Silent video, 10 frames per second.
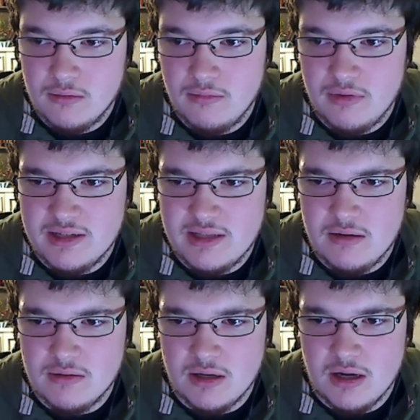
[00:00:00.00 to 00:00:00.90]
Plus, they
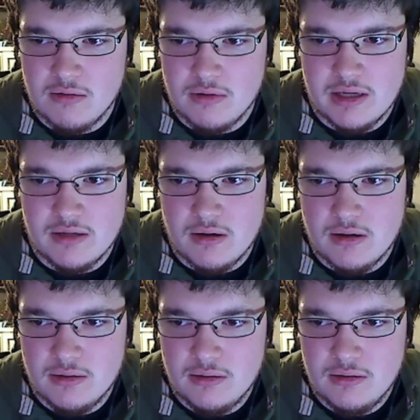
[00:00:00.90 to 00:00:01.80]
don't talk while they draw.
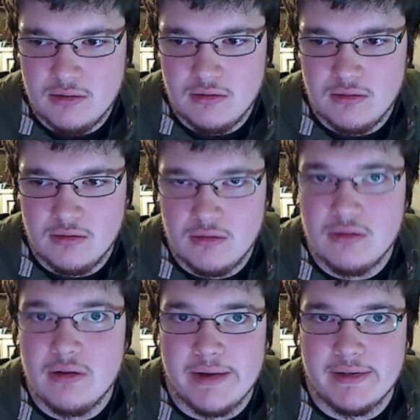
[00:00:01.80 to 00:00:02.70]

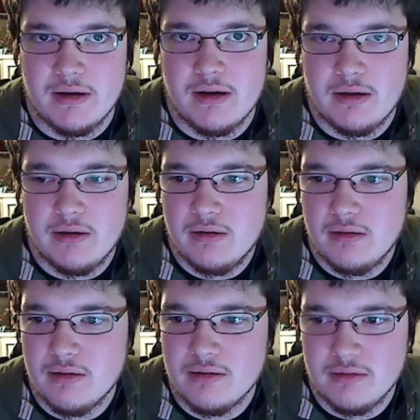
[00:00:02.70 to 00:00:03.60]
I talk.
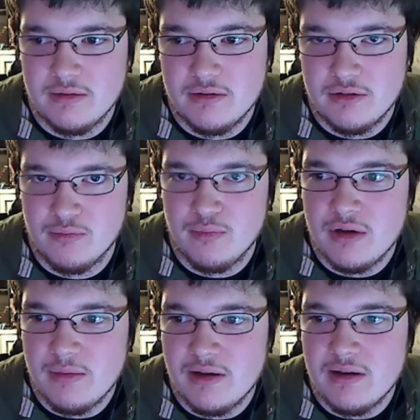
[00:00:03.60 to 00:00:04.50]
It's a
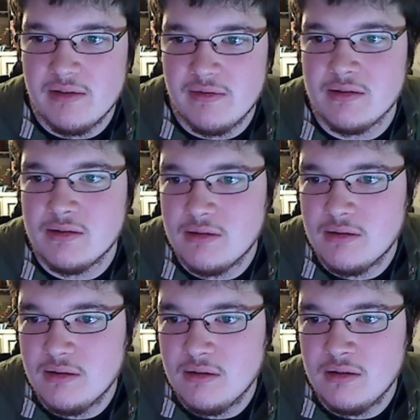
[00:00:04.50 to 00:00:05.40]
pretty big difference.
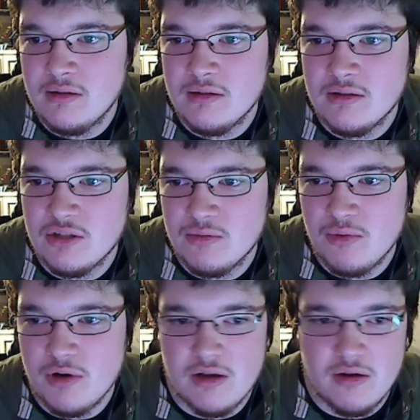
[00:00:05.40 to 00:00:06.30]

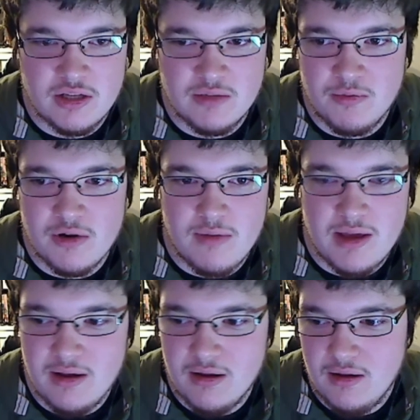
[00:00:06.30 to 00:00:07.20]
It's pretty big.
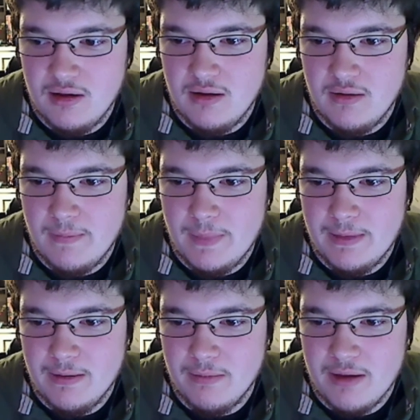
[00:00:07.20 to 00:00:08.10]

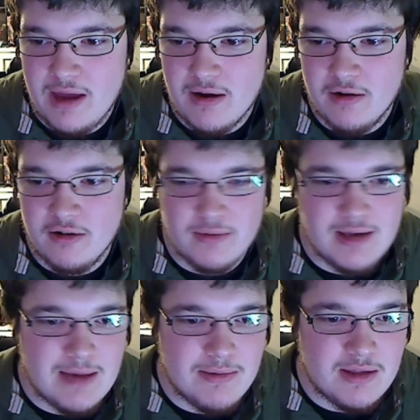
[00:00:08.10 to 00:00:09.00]
But hey, Narn will be
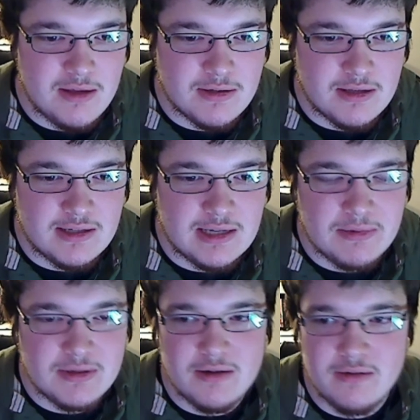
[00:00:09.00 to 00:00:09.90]
happy that he was on this
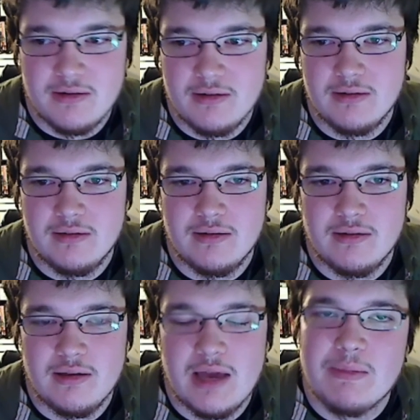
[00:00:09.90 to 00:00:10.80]
episode.
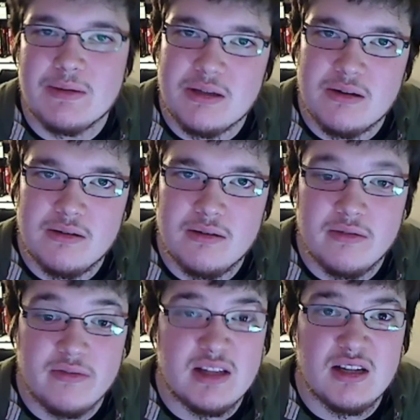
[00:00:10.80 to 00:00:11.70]

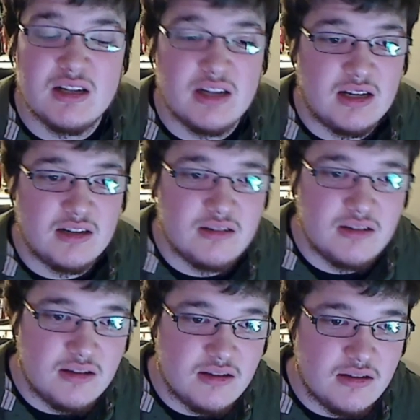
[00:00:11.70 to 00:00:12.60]
Vlog, I don't know.
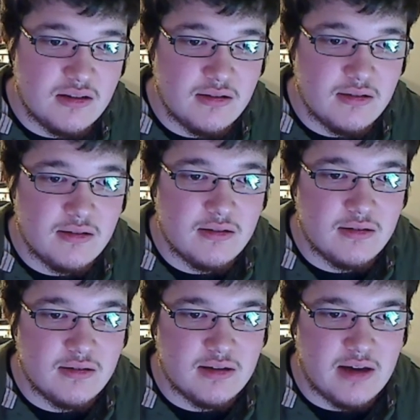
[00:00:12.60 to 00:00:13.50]

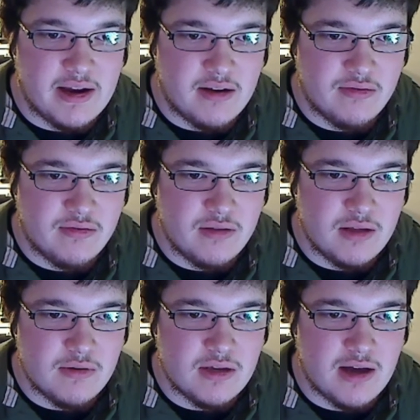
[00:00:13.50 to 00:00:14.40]
Kind of
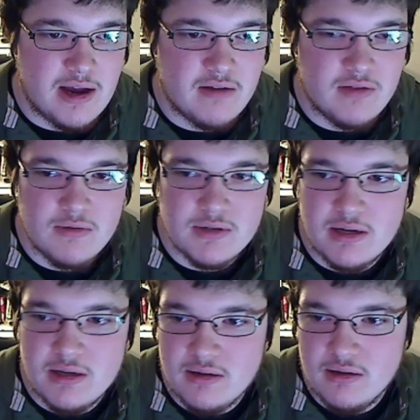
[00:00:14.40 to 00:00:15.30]
he was on it.